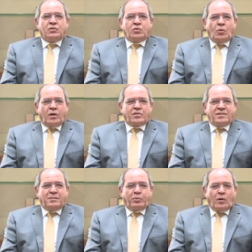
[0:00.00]
towards
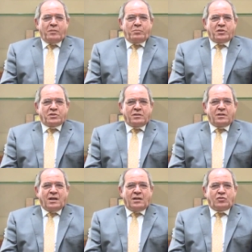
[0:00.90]
the prohibition
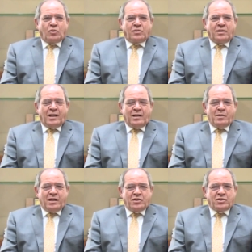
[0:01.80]
and total
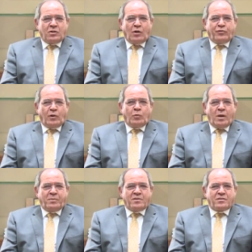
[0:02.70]
elimination of all
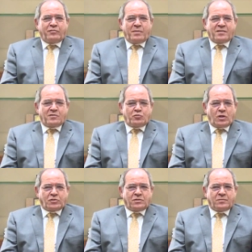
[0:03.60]
weapons of mass
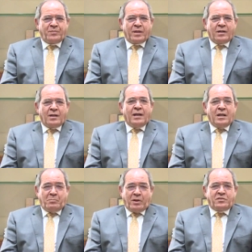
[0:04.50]
destruction,
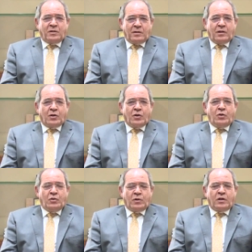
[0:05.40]
in particular
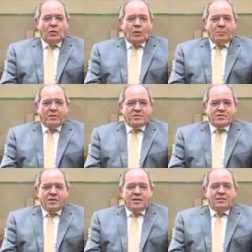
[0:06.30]
nuclear
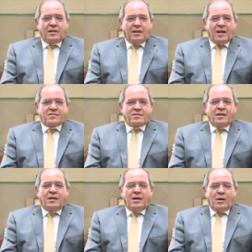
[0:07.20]
weapons, the last
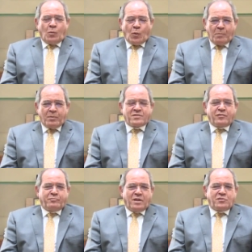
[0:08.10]
weapons
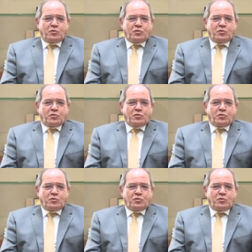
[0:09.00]
of mass